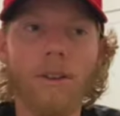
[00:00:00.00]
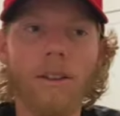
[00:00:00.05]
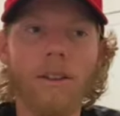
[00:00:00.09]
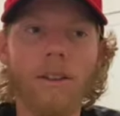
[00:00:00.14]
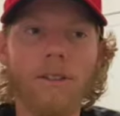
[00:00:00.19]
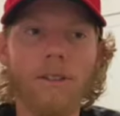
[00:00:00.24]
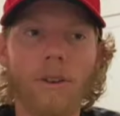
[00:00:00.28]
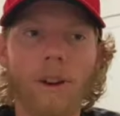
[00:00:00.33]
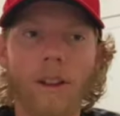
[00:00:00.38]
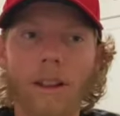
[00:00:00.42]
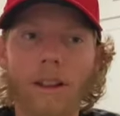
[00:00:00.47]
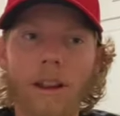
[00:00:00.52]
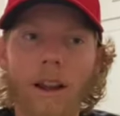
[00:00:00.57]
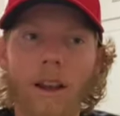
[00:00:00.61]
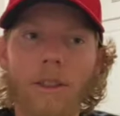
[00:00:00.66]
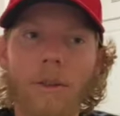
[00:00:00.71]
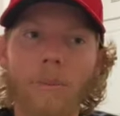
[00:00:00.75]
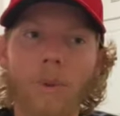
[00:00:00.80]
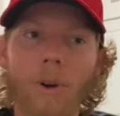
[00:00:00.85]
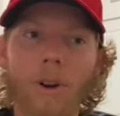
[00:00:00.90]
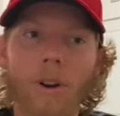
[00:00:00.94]
So I like
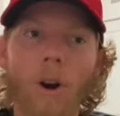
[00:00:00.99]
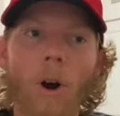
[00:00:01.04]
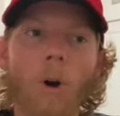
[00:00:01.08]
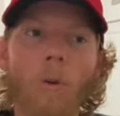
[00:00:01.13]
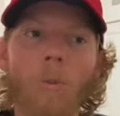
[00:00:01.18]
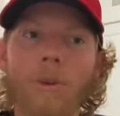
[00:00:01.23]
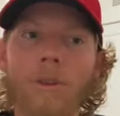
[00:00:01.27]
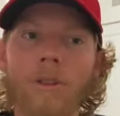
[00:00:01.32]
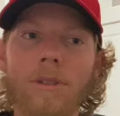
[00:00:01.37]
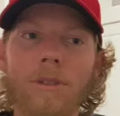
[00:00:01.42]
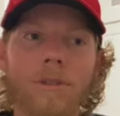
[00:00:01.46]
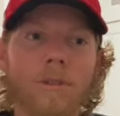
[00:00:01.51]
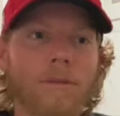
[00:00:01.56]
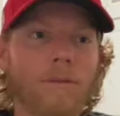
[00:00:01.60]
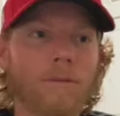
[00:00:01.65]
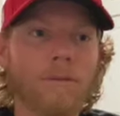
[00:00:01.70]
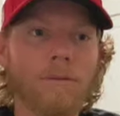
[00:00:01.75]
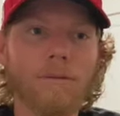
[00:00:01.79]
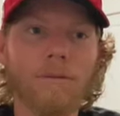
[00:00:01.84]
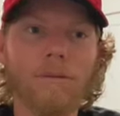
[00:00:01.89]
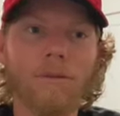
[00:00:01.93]
how the book opens
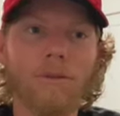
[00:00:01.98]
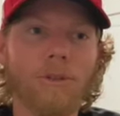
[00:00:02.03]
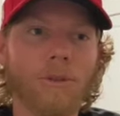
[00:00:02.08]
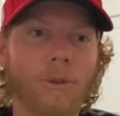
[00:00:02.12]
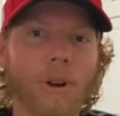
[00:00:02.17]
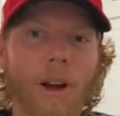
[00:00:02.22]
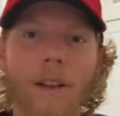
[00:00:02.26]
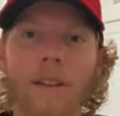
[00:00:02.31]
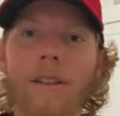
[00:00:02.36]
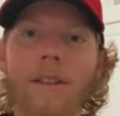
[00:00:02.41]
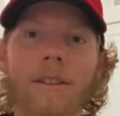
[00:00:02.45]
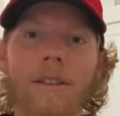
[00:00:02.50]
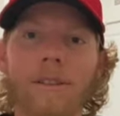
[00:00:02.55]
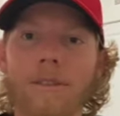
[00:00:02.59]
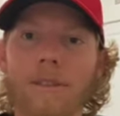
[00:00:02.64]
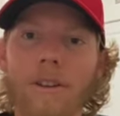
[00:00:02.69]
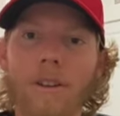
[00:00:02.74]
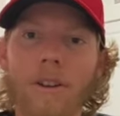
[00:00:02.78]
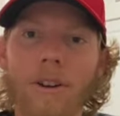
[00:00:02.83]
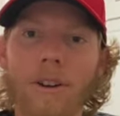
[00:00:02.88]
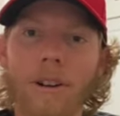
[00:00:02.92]
directly in the
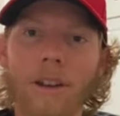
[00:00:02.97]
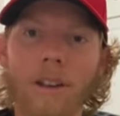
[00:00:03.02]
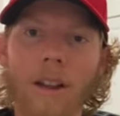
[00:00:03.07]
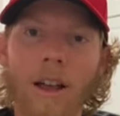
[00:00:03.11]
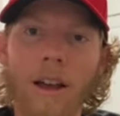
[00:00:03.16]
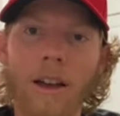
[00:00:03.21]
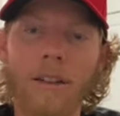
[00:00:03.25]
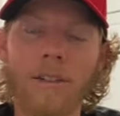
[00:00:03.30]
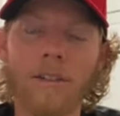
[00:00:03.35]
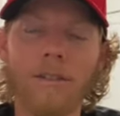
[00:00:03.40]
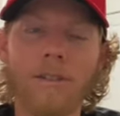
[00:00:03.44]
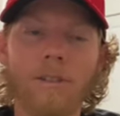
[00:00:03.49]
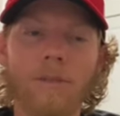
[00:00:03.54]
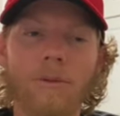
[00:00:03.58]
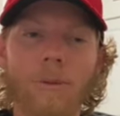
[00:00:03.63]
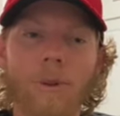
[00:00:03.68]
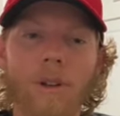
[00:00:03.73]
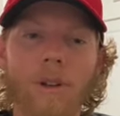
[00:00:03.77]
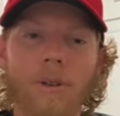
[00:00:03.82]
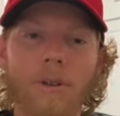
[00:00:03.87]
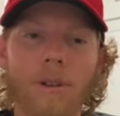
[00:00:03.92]
security line.
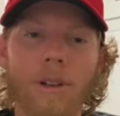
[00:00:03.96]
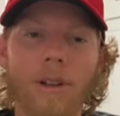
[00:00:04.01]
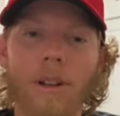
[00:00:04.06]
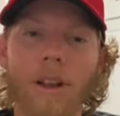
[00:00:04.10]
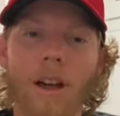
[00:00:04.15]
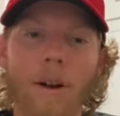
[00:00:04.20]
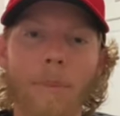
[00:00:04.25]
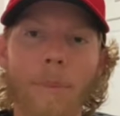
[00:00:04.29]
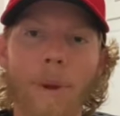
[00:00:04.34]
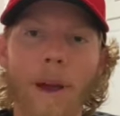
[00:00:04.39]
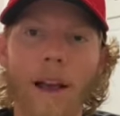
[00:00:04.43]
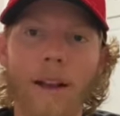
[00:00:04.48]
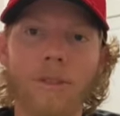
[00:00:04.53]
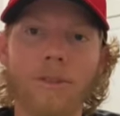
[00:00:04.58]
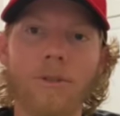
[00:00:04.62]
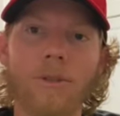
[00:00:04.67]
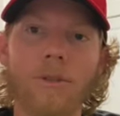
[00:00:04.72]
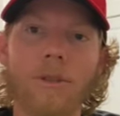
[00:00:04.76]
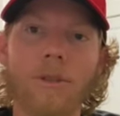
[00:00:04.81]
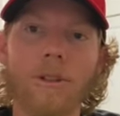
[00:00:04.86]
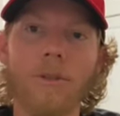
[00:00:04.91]
We don't get a lot of
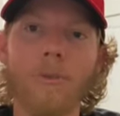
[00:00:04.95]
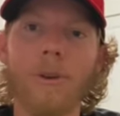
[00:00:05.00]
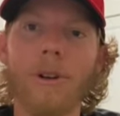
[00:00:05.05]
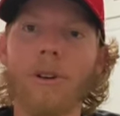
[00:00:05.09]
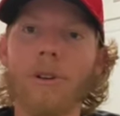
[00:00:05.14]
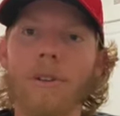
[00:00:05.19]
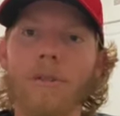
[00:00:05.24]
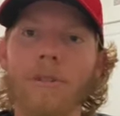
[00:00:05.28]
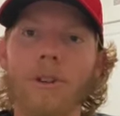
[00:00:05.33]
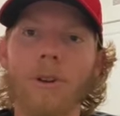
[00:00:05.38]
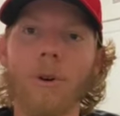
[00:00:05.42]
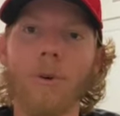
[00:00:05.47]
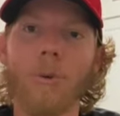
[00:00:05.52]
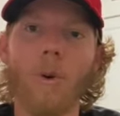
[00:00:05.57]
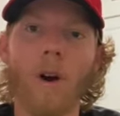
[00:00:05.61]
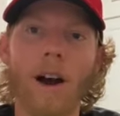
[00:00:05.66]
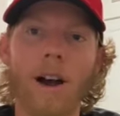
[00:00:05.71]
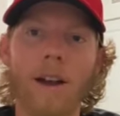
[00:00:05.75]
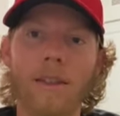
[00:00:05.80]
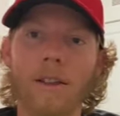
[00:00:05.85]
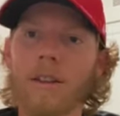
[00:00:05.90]
backstory. We don't even know
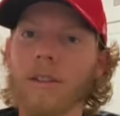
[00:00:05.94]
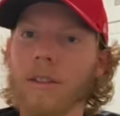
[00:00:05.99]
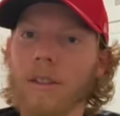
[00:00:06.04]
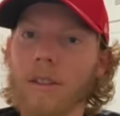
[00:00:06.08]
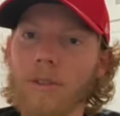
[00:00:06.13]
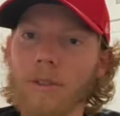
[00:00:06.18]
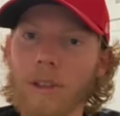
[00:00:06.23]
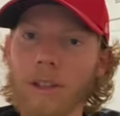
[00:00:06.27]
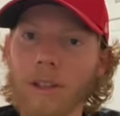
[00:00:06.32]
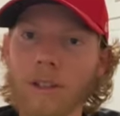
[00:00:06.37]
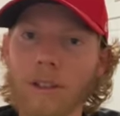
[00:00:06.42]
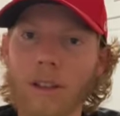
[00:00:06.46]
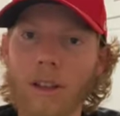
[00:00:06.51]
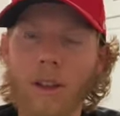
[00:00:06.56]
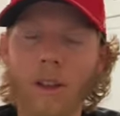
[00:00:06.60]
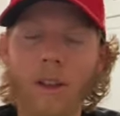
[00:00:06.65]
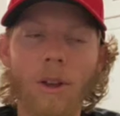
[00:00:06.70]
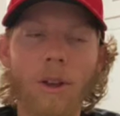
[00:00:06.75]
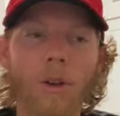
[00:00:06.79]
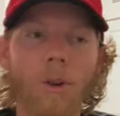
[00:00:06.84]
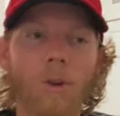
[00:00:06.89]
why they're leaving.
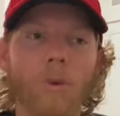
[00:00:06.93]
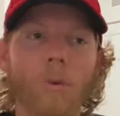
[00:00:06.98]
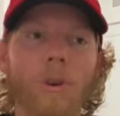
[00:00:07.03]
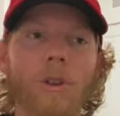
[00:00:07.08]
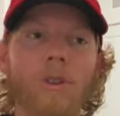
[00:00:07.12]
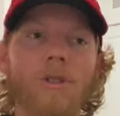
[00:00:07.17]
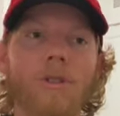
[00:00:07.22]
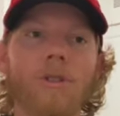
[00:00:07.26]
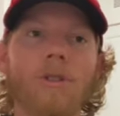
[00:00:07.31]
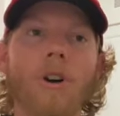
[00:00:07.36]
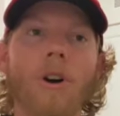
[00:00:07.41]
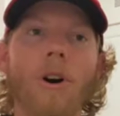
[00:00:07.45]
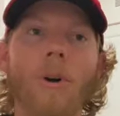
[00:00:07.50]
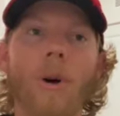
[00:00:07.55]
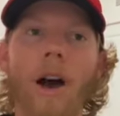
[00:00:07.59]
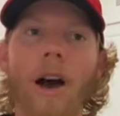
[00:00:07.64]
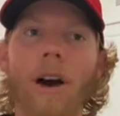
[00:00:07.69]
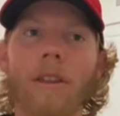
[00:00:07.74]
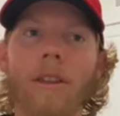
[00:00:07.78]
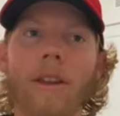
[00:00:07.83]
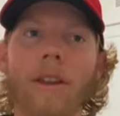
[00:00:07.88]
We just know
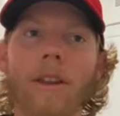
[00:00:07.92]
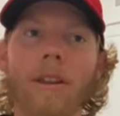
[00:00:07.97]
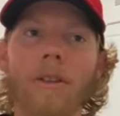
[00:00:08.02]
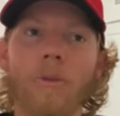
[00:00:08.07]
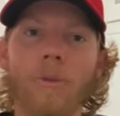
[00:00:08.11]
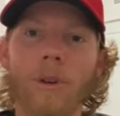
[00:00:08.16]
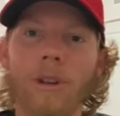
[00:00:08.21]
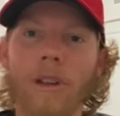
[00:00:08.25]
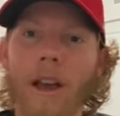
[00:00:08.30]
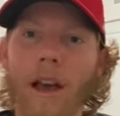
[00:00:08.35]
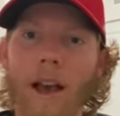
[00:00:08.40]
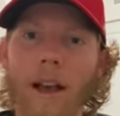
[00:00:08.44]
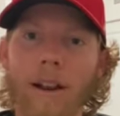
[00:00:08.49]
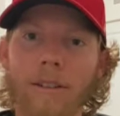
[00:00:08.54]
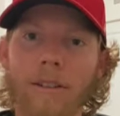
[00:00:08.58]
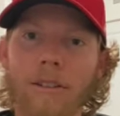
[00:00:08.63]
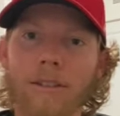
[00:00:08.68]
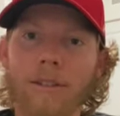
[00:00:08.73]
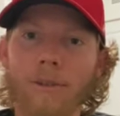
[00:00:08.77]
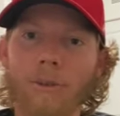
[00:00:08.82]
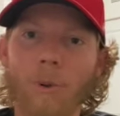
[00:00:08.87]
how they
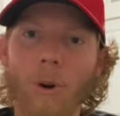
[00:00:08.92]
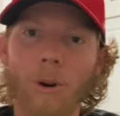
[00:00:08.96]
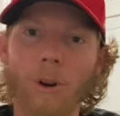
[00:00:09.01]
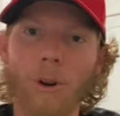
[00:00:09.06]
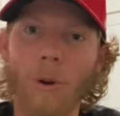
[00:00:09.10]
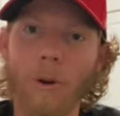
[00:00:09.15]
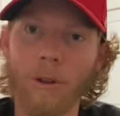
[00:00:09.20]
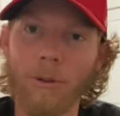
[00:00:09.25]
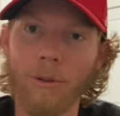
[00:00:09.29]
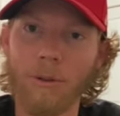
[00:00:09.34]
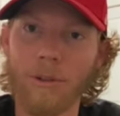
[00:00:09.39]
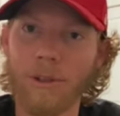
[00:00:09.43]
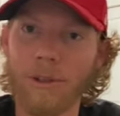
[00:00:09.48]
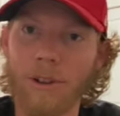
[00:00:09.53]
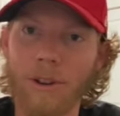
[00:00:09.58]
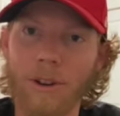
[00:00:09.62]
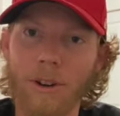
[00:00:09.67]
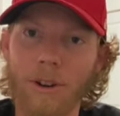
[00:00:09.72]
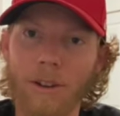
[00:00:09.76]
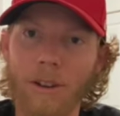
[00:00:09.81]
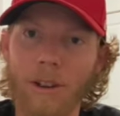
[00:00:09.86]
react while going through the
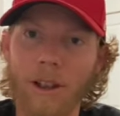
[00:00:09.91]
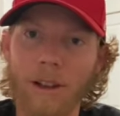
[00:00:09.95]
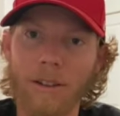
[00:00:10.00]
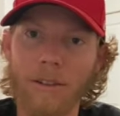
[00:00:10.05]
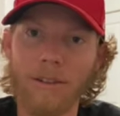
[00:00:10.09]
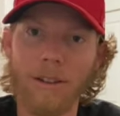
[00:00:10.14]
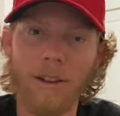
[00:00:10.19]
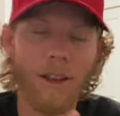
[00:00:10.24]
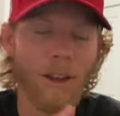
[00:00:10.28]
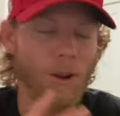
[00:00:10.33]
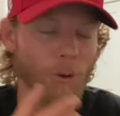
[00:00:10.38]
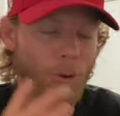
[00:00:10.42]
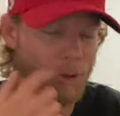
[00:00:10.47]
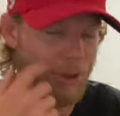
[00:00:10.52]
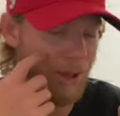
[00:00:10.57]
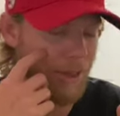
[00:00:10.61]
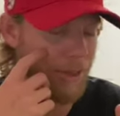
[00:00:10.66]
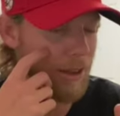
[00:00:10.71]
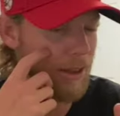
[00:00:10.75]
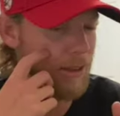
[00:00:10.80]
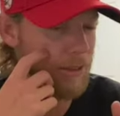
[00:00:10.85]
security line, which
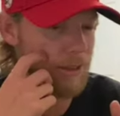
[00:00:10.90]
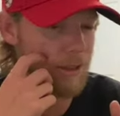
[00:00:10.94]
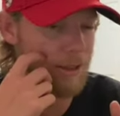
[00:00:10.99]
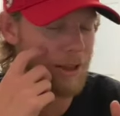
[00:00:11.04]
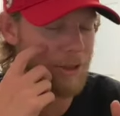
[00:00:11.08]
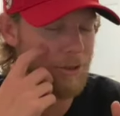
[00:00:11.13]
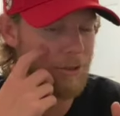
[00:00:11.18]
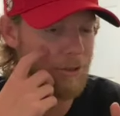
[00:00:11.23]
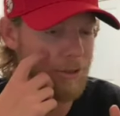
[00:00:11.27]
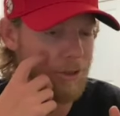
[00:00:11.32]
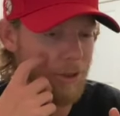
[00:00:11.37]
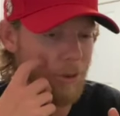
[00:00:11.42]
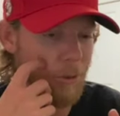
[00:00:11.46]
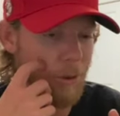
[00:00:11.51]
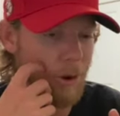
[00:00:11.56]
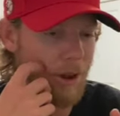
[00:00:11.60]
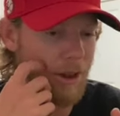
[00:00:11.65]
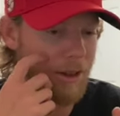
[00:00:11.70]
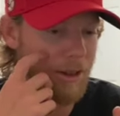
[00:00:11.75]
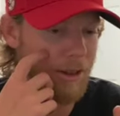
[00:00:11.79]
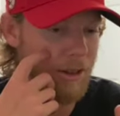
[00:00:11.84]
I think is an interesting
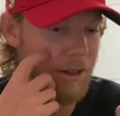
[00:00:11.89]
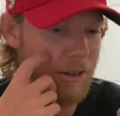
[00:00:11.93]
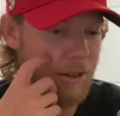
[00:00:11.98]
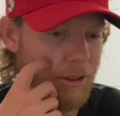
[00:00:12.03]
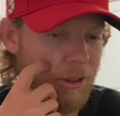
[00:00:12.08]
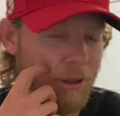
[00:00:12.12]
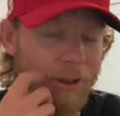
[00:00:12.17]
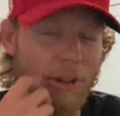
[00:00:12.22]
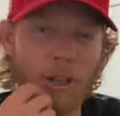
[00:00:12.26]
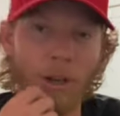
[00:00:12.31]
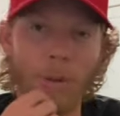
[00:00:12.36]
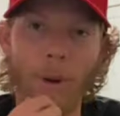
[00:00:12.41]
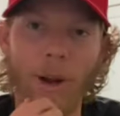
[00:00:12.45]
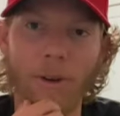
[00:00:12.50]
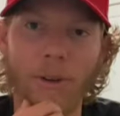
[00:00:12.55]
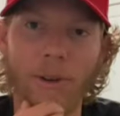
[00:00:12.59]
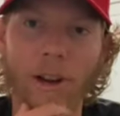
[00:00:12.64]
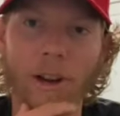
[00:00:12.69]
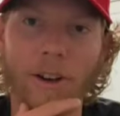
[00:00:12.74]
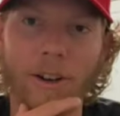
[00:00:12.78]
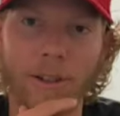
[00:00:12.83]
way in learning
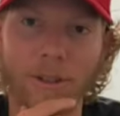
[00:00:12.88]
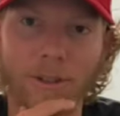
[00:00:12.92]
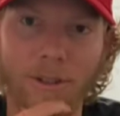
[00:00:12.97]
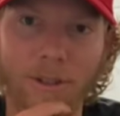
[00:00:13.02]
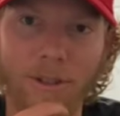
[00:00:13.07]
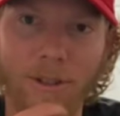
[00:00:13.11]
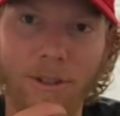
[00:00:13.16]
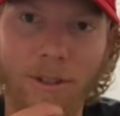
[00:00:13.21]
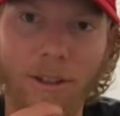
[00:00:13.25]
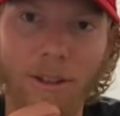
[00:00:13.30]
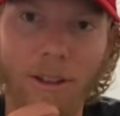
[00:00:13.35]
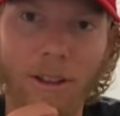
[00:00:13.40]
about characters